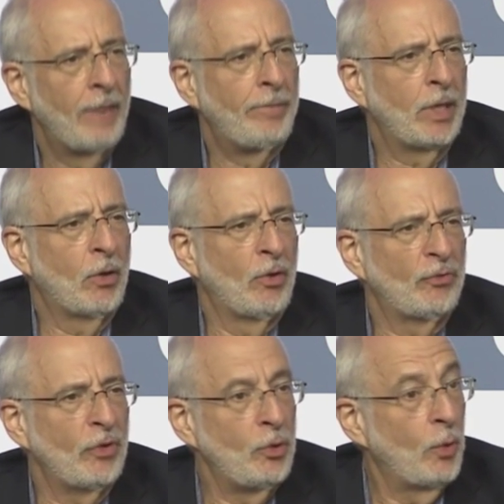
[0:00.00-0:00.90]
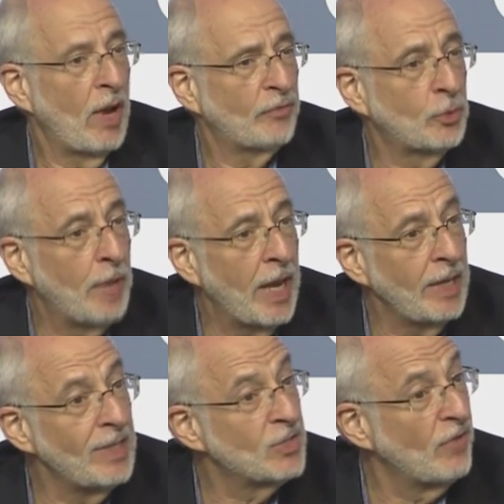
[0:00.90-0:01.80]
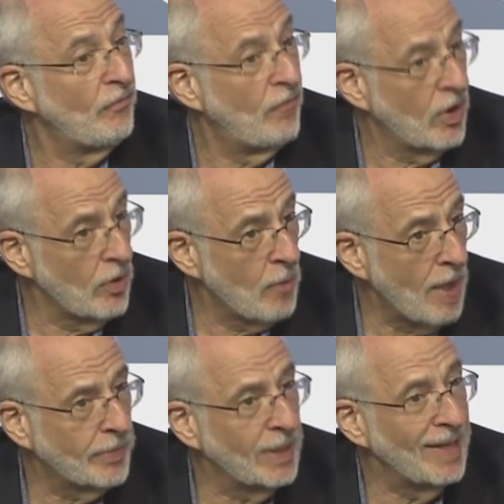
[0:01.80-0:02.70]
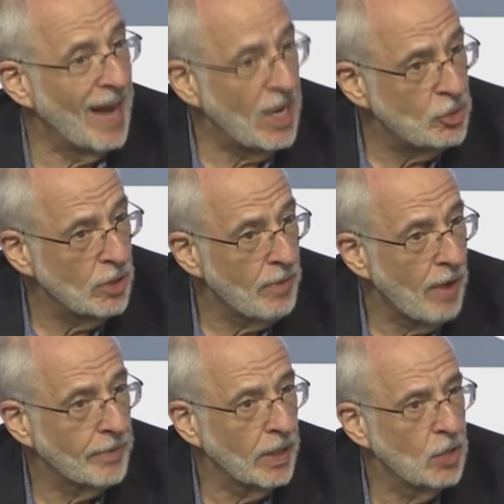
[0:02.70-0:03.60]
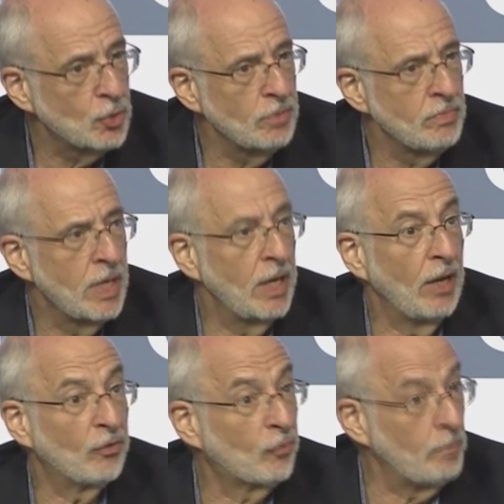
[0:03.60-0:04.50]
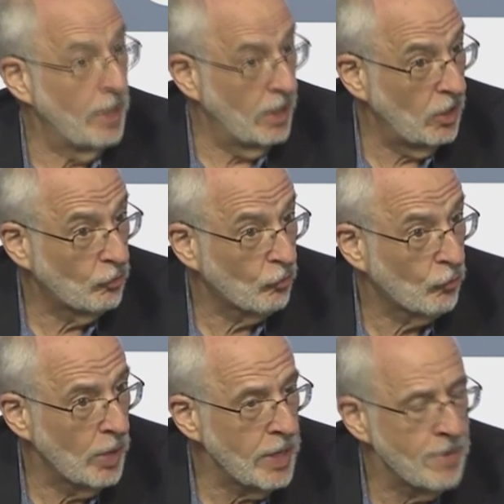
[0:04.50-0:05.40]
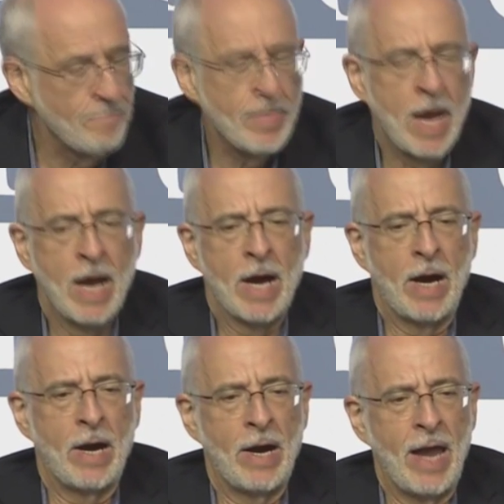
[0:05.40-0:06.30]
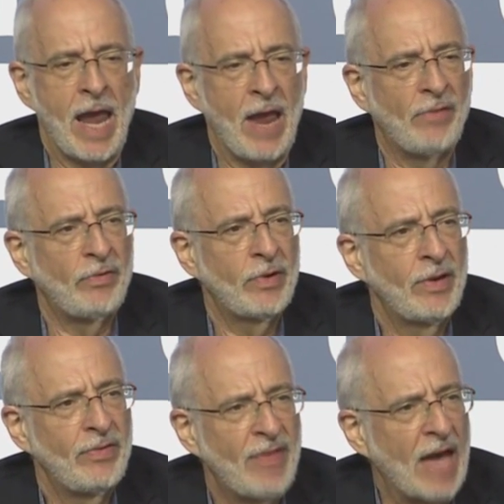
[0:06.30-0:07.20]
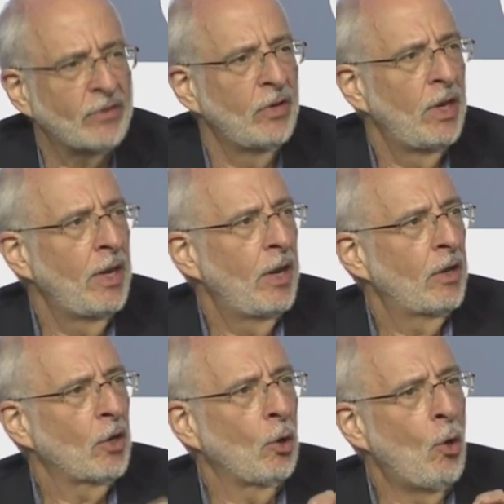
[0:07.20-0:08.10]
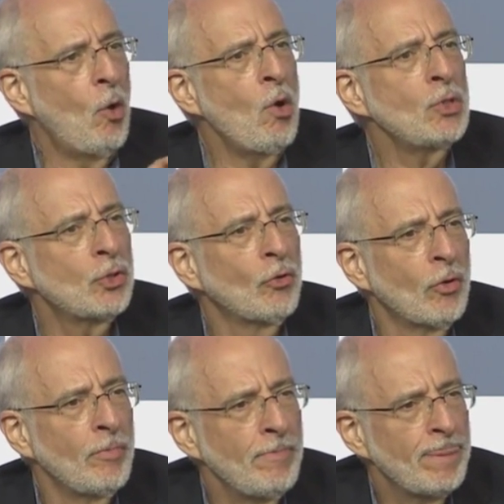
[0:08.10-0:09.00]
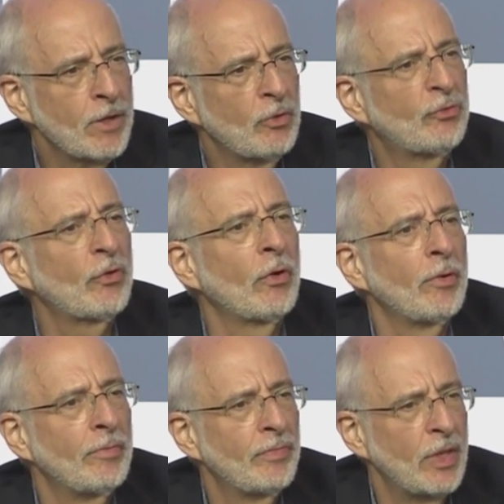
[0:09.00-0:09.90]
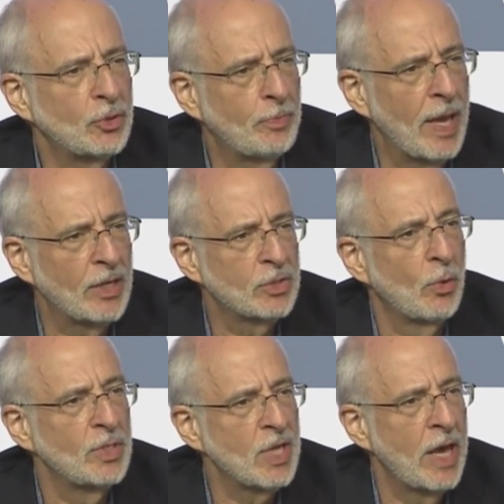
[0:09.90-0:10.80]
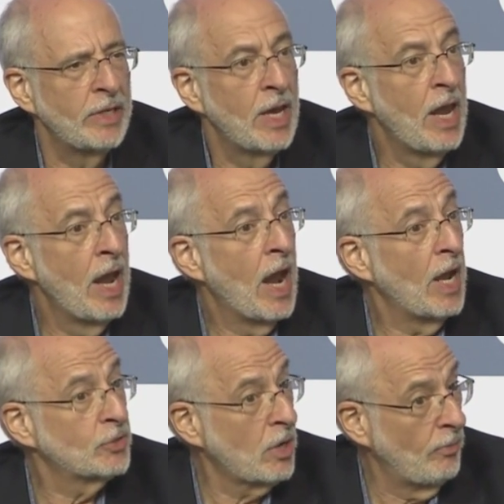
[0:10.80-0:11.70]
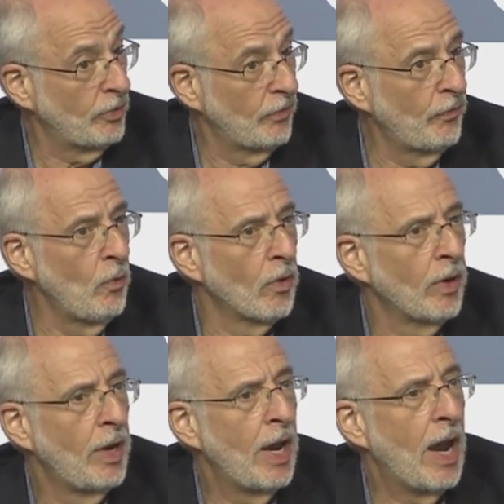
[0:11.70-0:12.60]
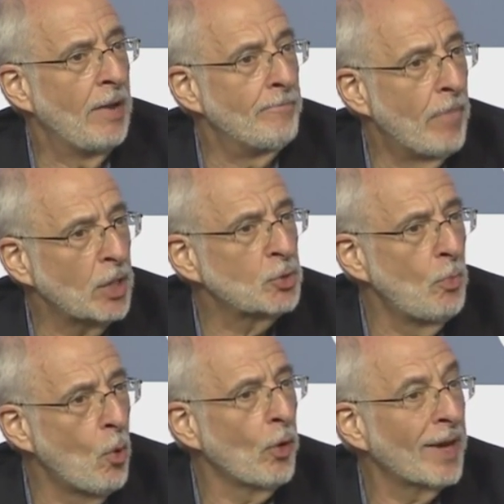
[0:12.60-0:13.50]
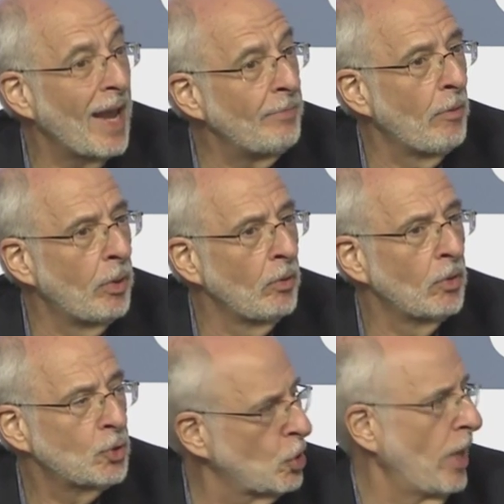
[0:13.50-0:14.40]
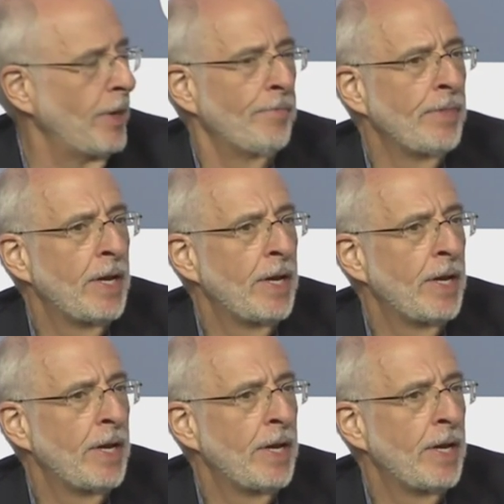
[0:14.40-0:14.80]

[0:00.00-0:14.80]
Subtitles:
because you have Japan, it's a very rapidly aging population, it's beginning to shrink, and that long-term concern that Japan has always had has come to the fore. A much more capable China